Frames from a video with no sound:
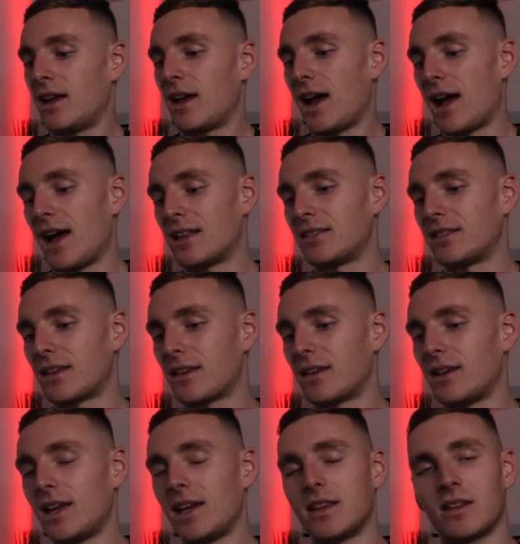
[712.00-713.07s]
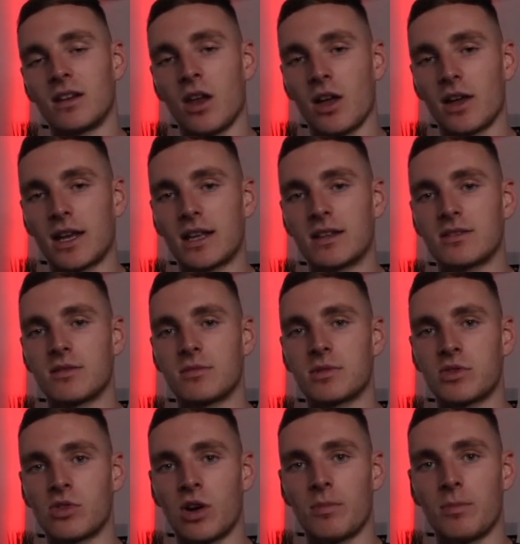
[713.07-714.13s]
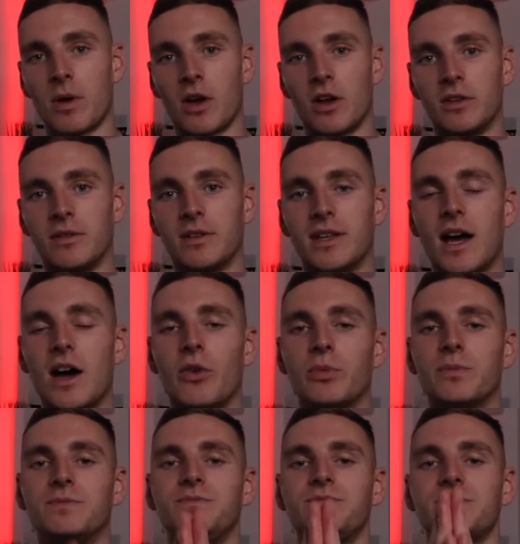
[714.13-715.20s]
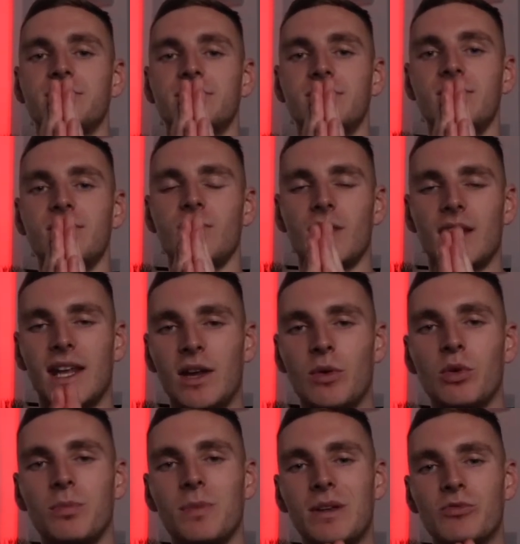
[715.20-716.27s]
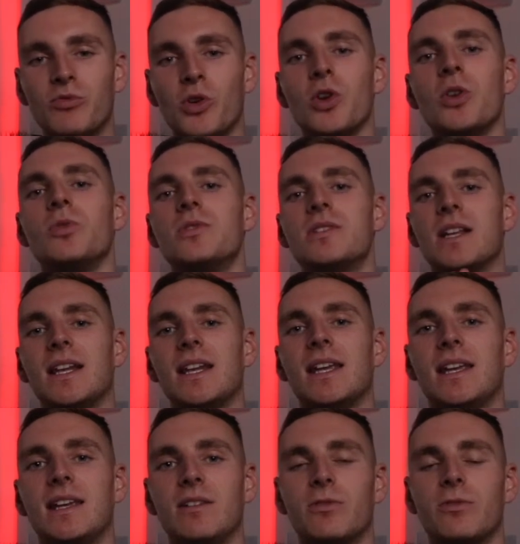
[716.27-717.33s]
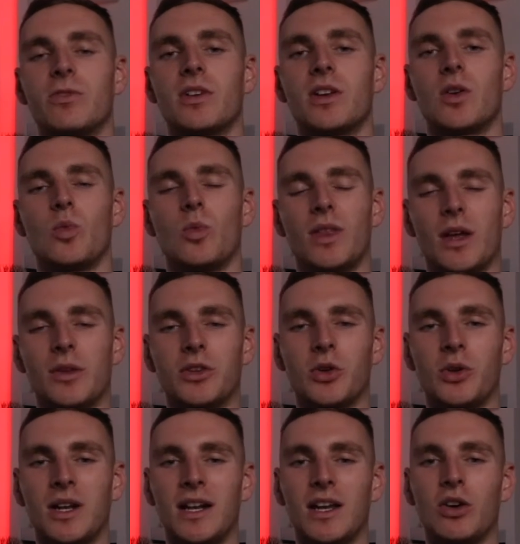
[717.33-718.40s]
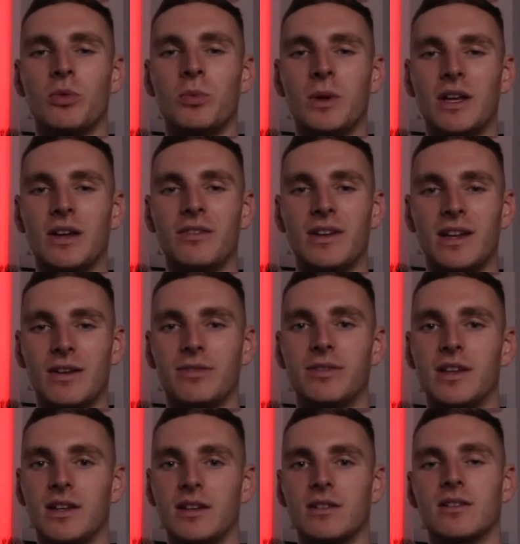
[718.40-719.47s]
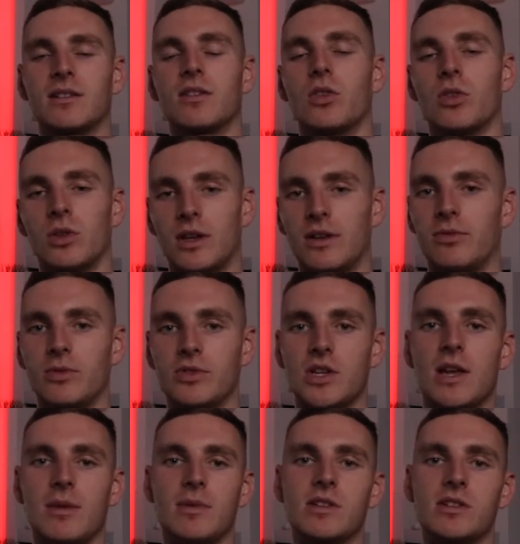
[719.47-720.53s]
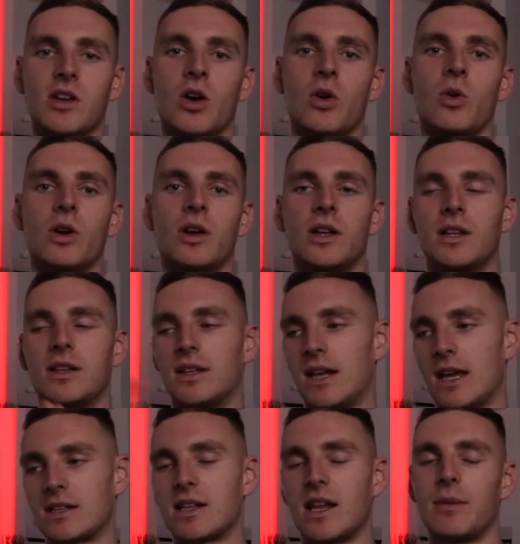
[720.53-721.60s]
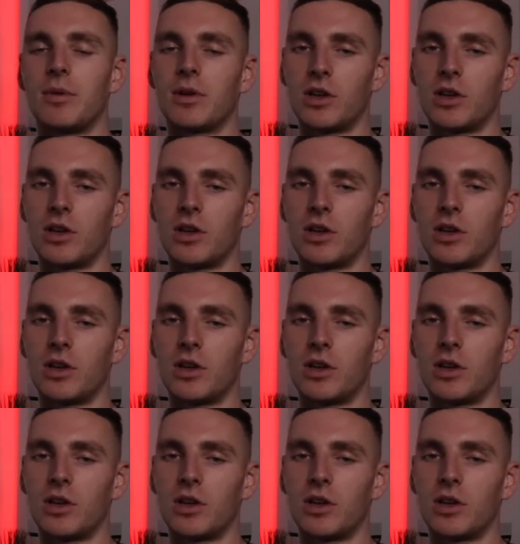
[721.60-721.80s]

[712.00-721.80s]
And hit the like and subscribe button. Now, it would be rude to leave without doing a little bit of lifting on Lift with Jamie. So the next clip, I'm